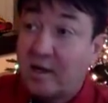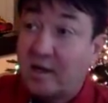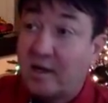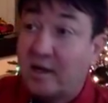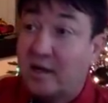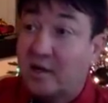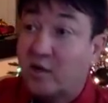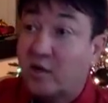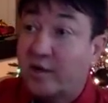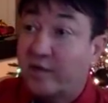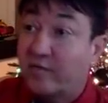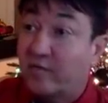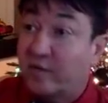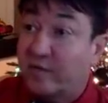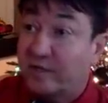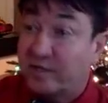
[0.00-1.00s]
uh, Queen of
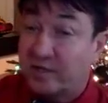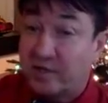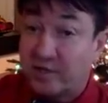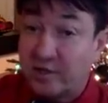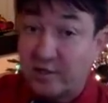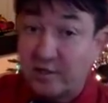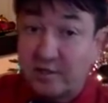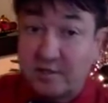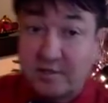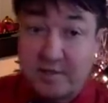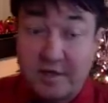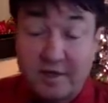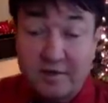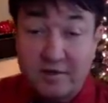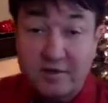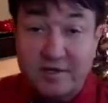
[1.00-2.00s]
Winter and some of the
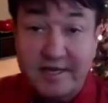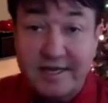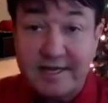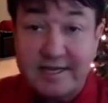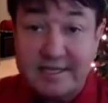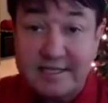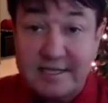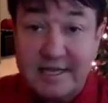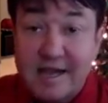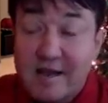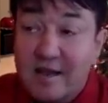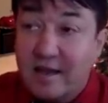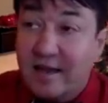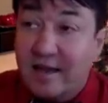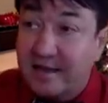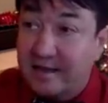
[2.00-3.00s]
other decks.
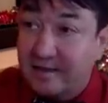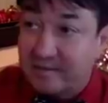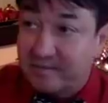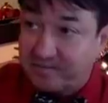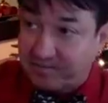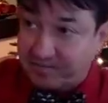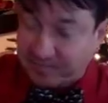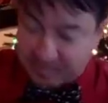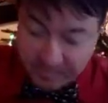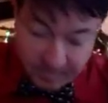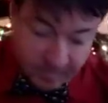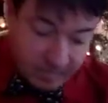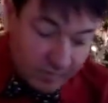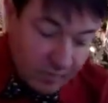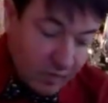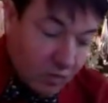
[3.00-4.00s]
And
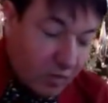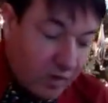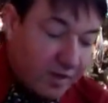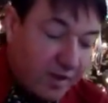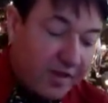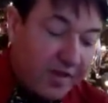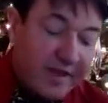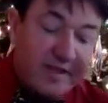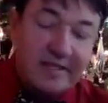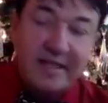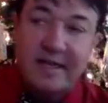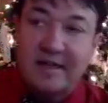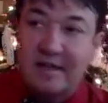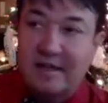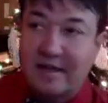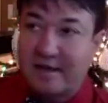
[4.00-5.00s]
one of the things that
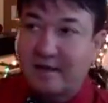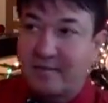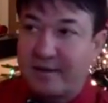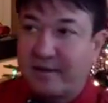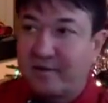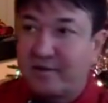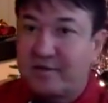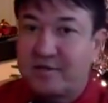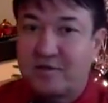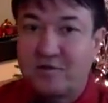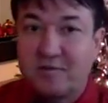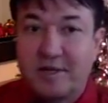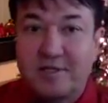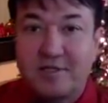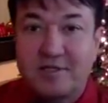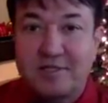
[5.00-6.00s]
I like about her so
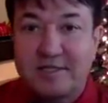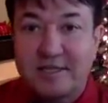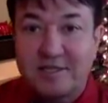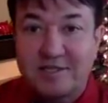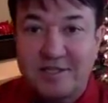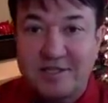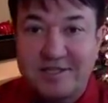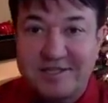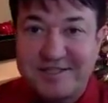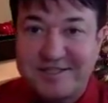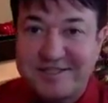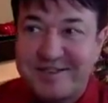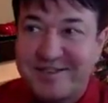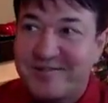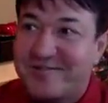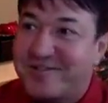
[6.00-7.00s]
much is that she's
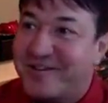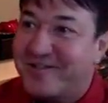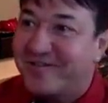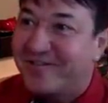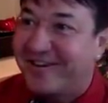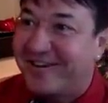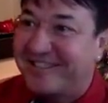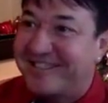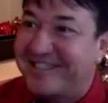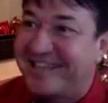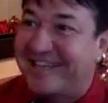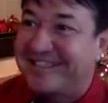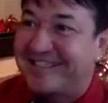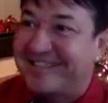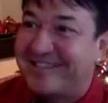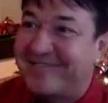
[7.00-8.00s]
so no
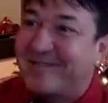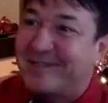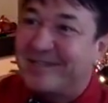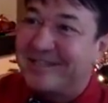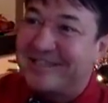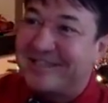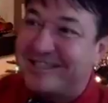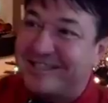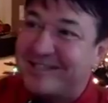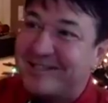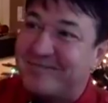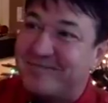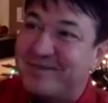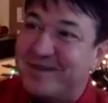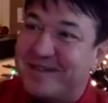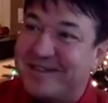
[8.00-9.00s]
nonsense. I mean, she's
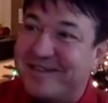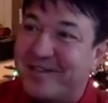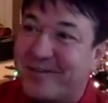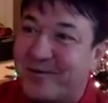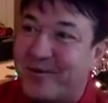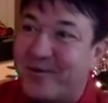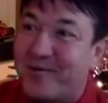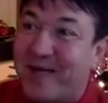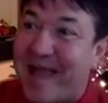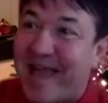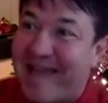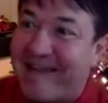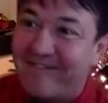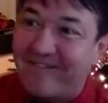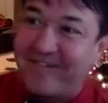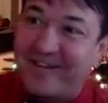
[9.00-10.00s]
just been through
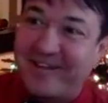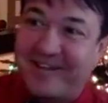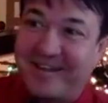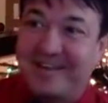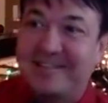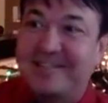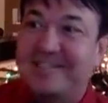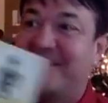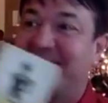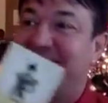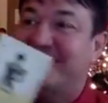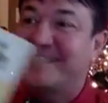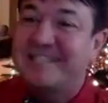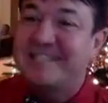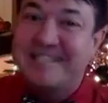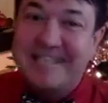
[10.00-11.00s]
everything. She's
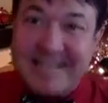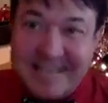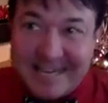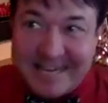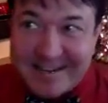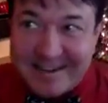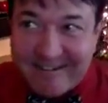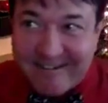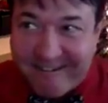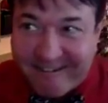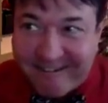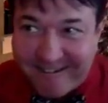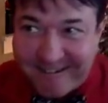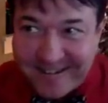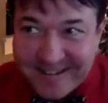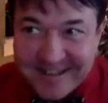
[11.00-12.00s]
seen it
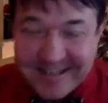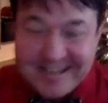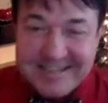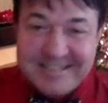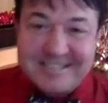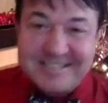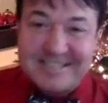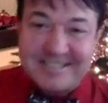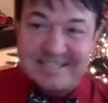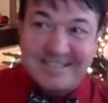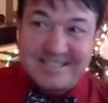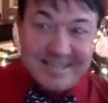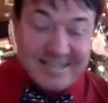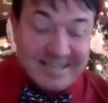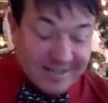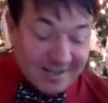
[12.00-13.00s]
all. She's
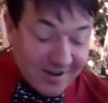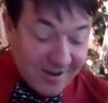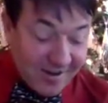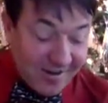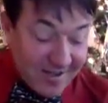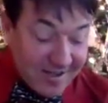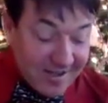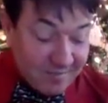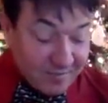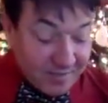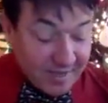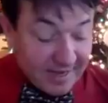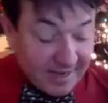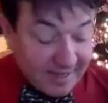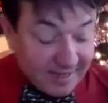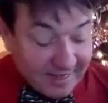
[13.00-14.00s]
seen it all.
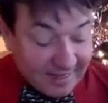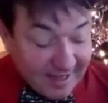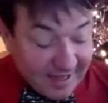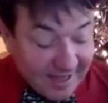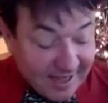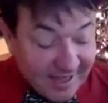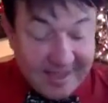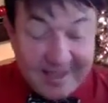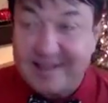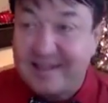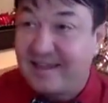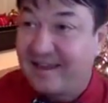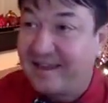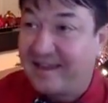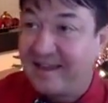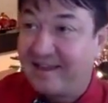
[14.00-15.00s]
And I think
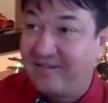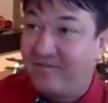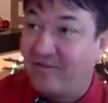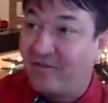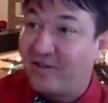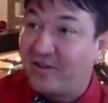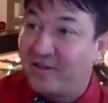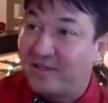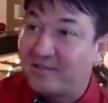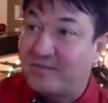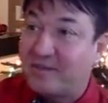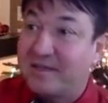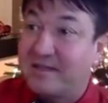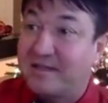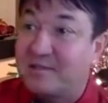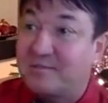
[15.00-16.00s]
that for this,
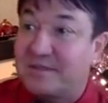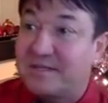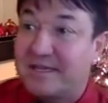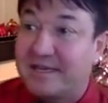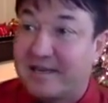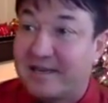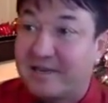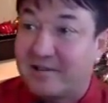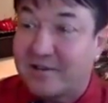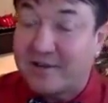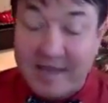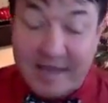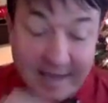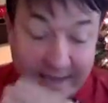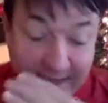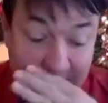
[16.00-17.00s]
in this particular
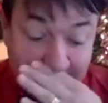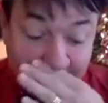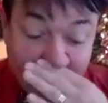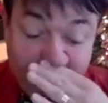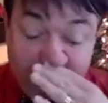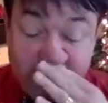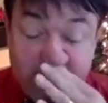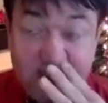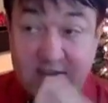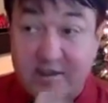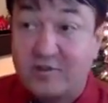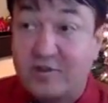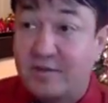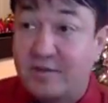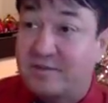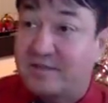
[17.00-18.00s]
case for Confetti
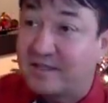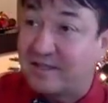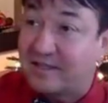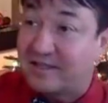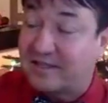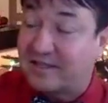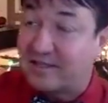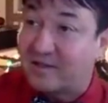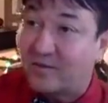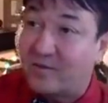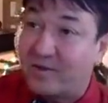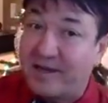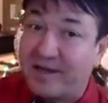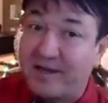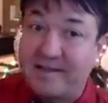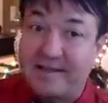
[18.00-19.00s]
Dreams, that this is a
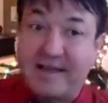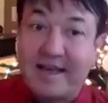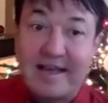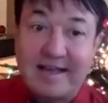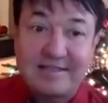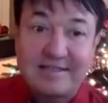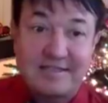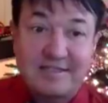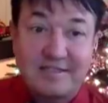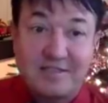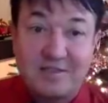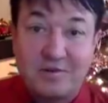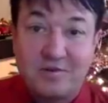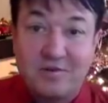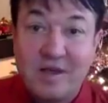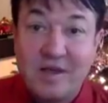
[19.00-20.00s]
reading that has to
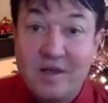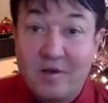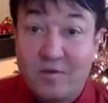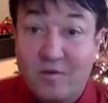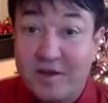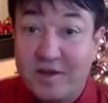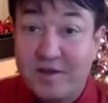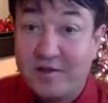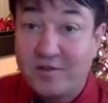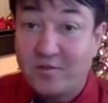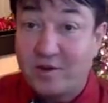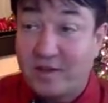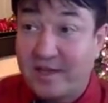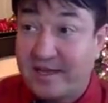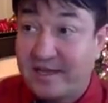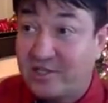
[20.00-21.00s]
do with
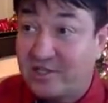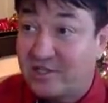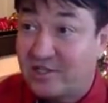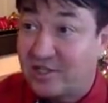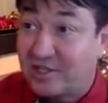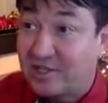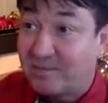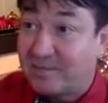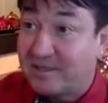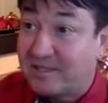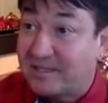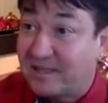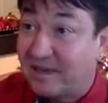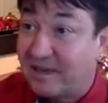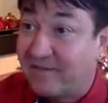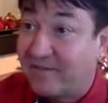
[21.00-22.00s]
relationship and
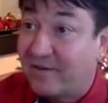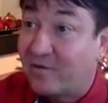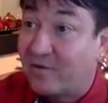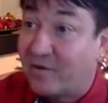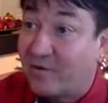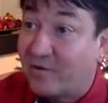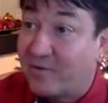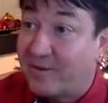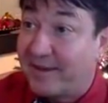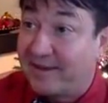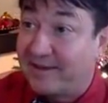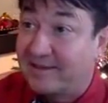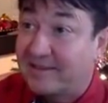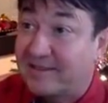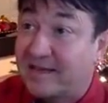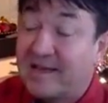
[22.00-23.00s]
stuff and
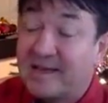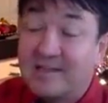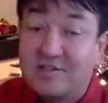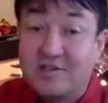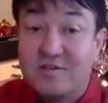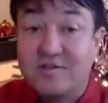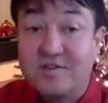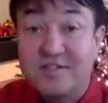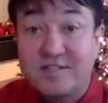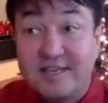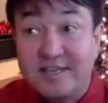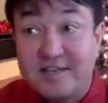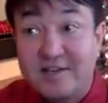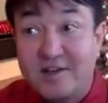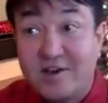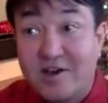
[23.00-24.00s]
romance. So you've seen
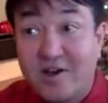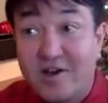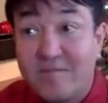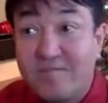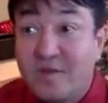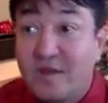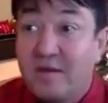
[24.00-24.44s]
it all.